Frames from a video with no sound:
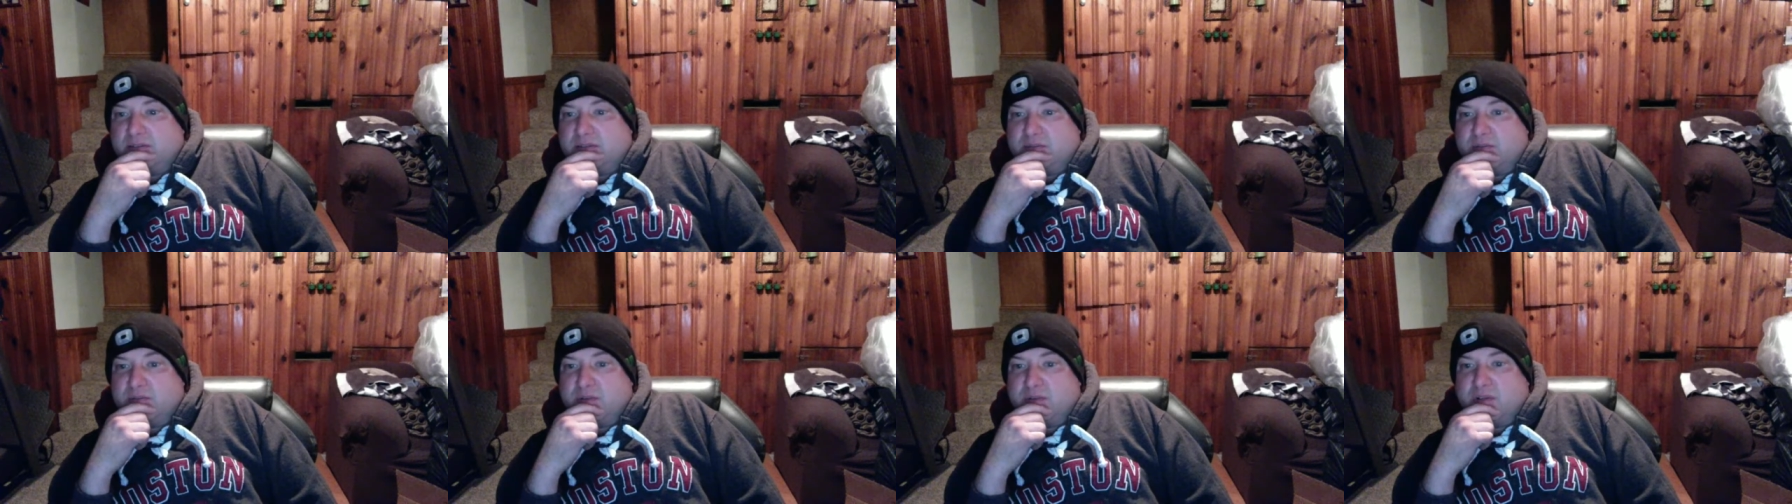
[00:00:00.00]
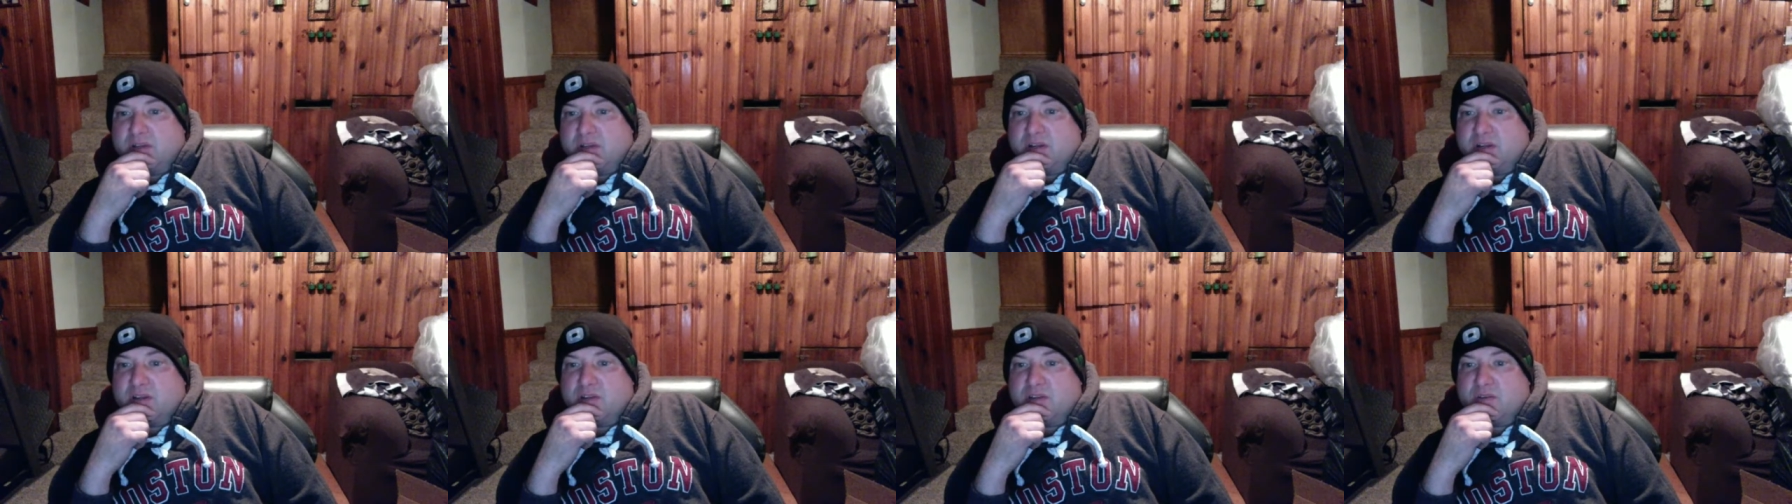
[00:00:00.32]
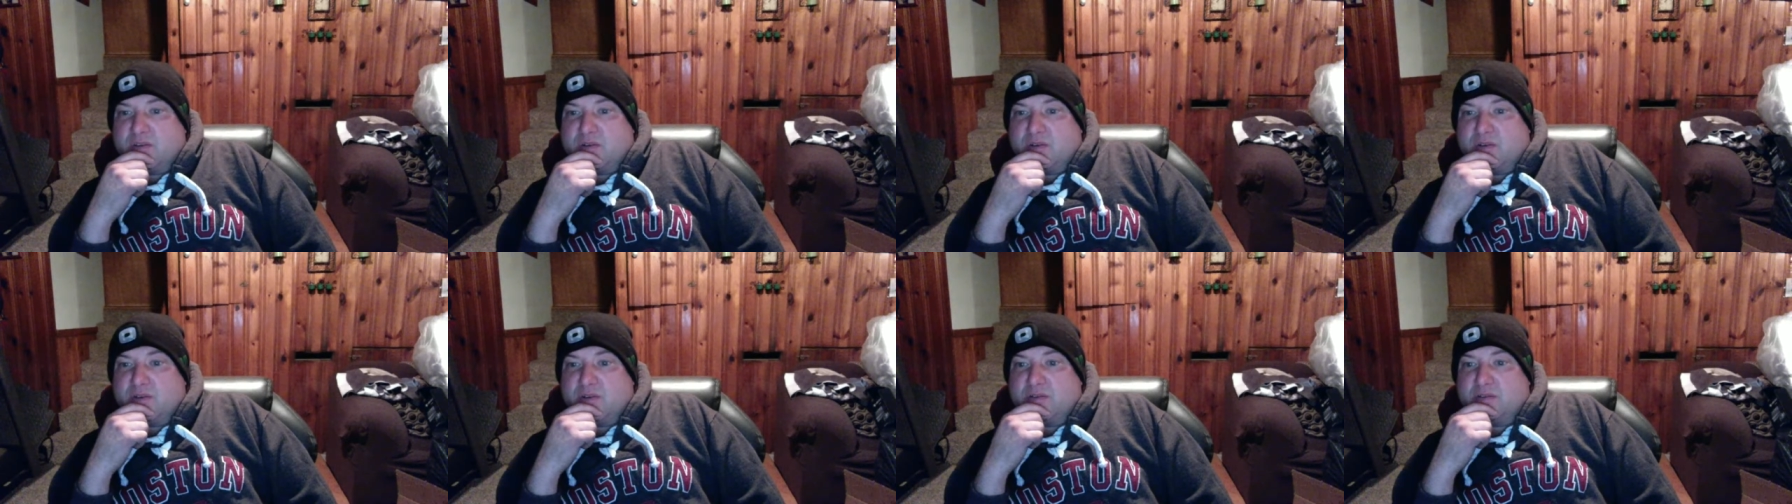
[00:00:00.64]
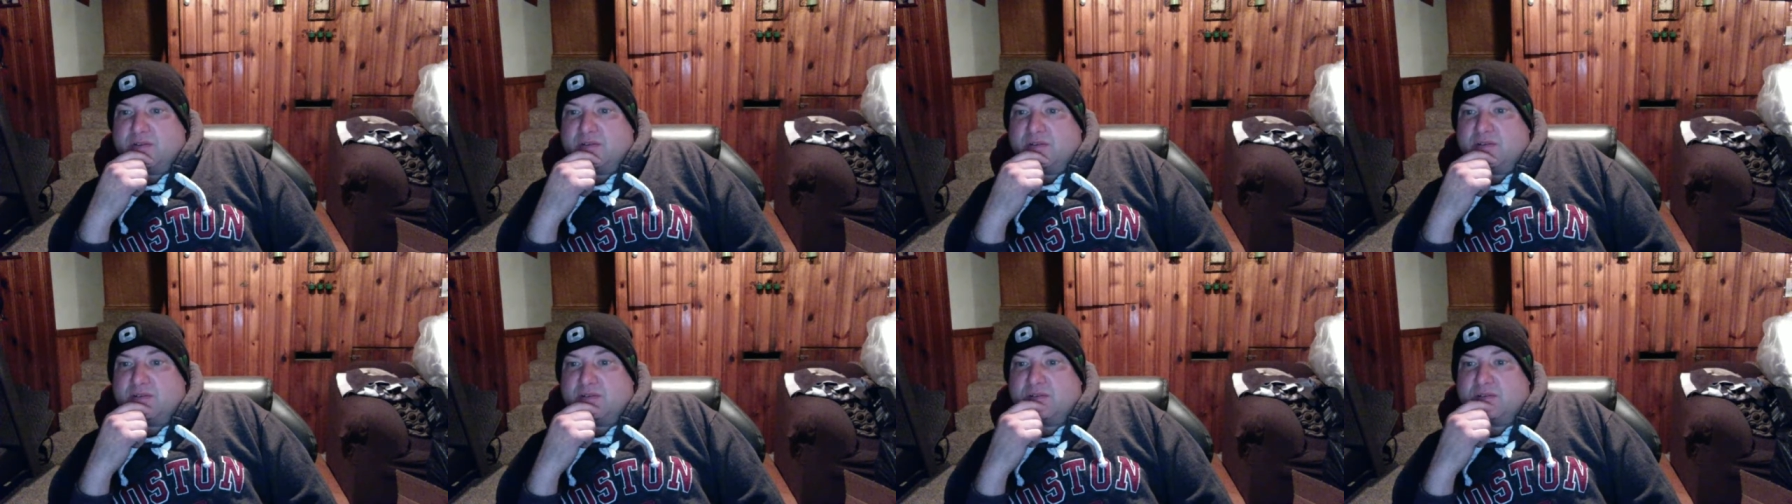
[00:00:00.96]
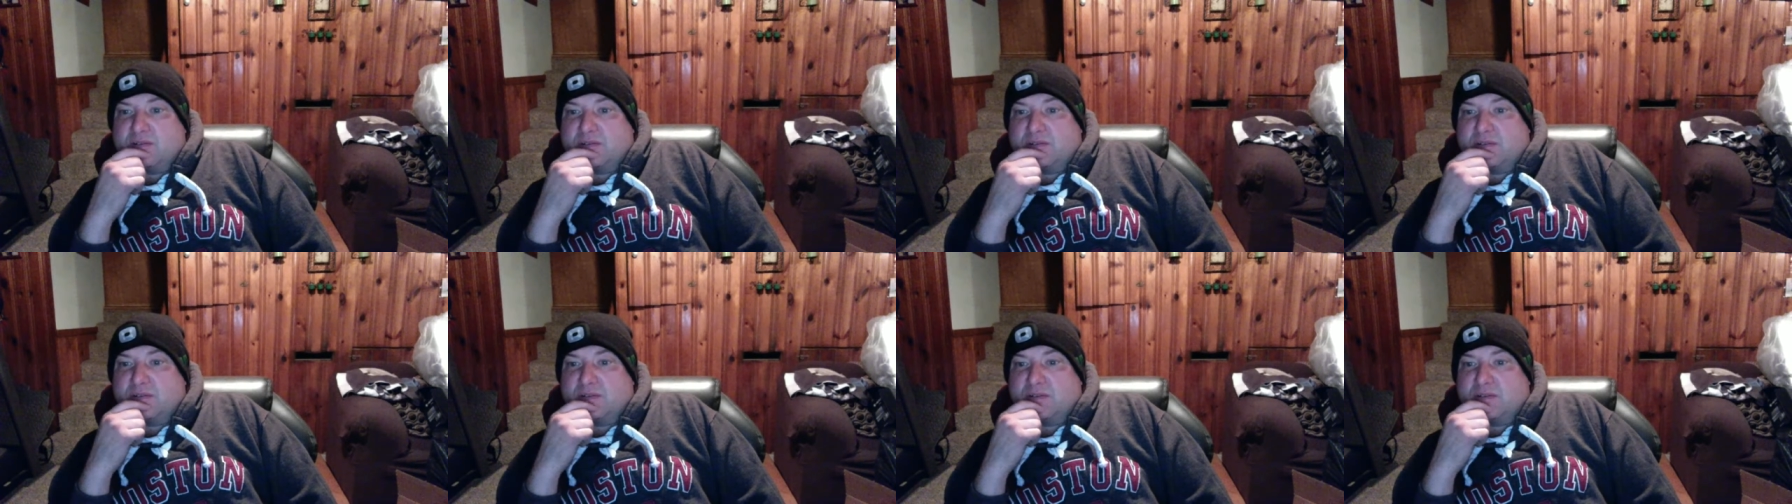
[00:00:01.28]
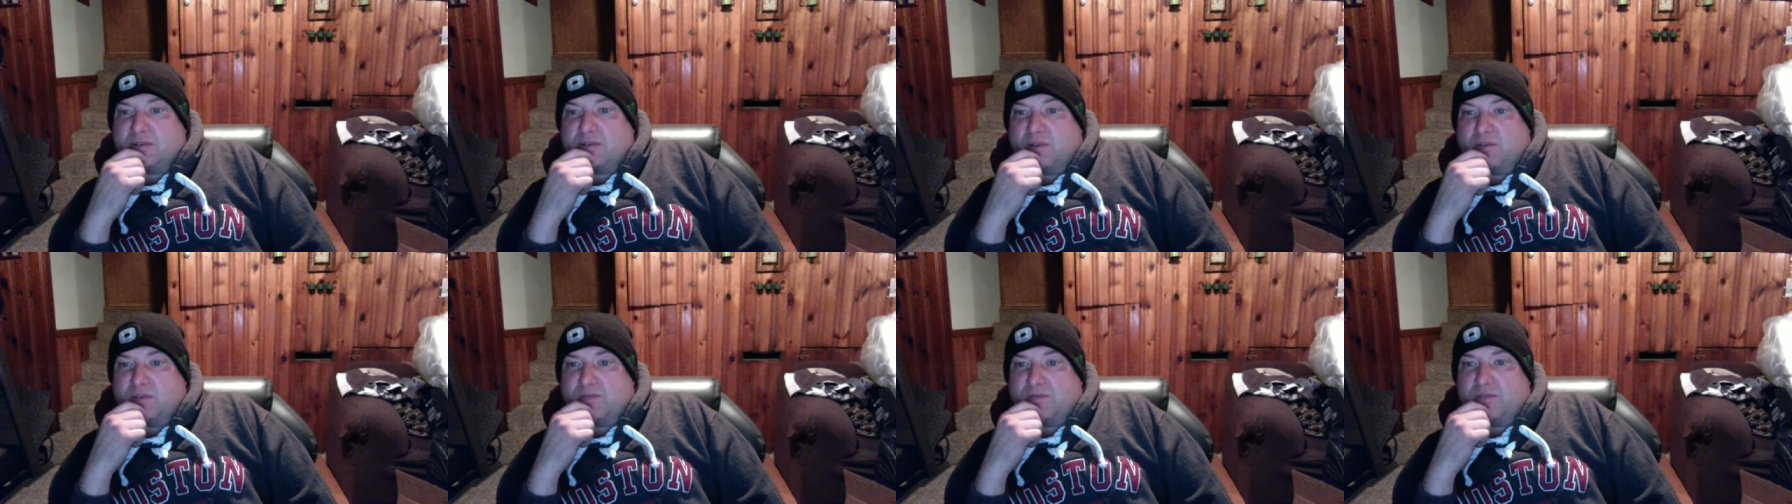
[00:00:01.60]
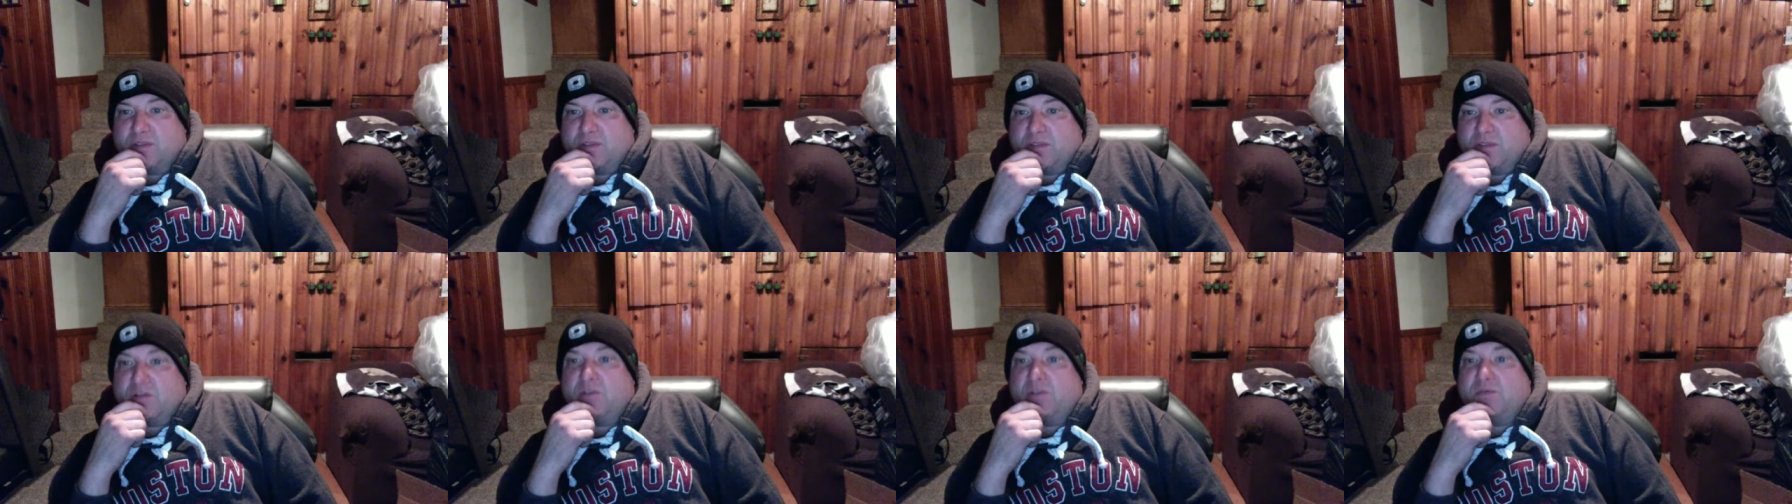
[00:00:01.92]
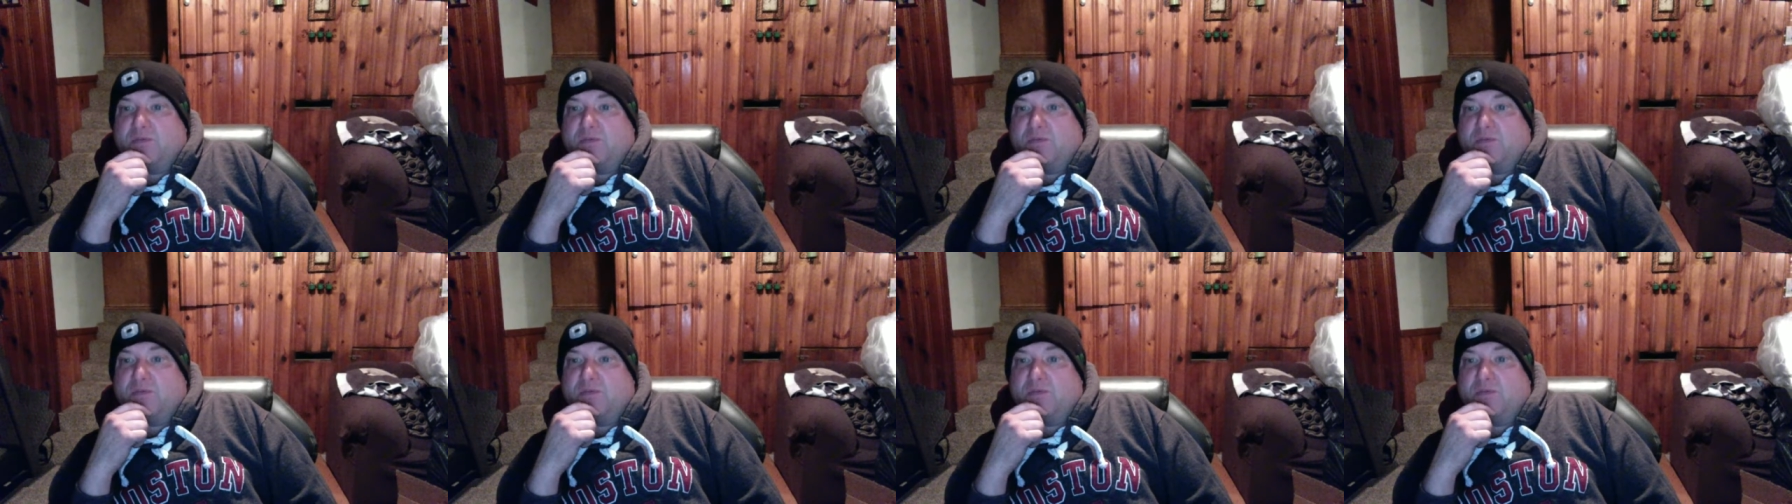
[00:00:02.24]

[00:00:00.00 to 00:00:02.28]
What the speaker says: We're gonna do it. Hopefully